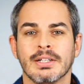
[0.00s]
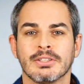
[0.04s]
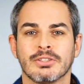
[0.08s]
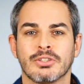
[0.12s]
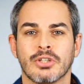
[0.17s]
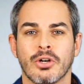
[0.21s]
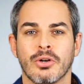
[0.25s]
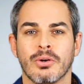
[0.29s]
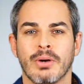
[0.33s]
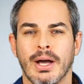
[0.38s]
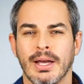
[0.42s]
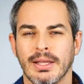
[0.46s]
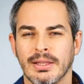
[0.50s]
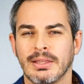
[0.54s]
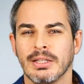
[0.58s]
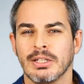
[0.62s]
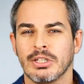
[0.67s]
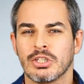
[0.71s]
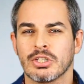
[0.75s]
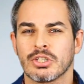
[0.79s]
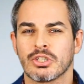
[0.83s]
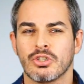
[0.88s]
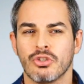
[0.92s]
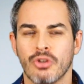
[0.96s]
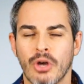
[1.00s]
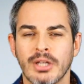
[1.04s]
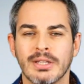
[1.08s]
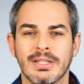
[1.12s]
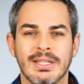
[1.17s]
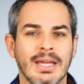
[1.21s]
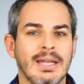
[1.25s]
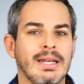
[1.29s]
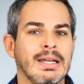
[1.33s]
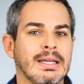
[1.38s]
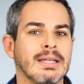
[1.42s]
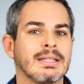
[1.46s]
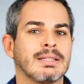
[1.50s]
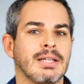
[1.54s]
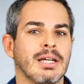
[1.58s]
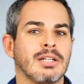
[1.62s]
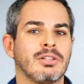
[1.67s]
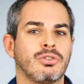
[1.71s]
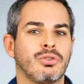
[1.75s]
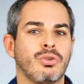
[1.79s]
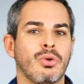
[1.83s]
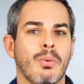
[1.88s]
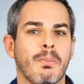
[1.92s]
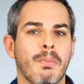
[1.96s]
So I think just not getting a
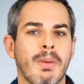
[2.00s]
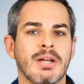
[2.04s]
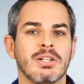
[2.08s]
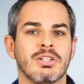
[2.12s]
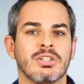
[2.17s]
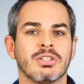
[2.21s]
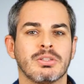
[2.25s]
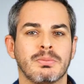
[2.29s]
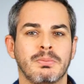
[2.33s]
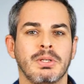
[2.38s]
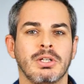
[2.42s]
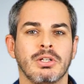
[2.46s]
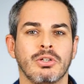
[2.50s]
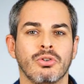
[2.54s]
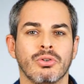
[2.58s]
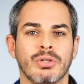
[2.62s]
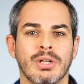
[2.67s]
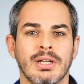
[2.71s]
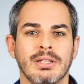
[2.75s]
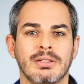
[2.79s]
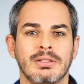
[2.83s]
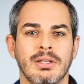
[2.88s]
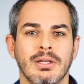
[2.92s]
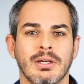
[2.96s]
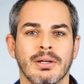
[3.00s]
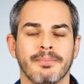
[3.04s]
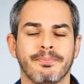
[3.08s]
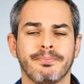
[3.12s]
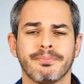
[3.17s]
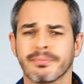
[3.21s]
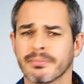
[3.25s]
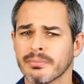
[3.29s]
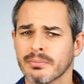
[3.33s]
tattoo might just be a good idea.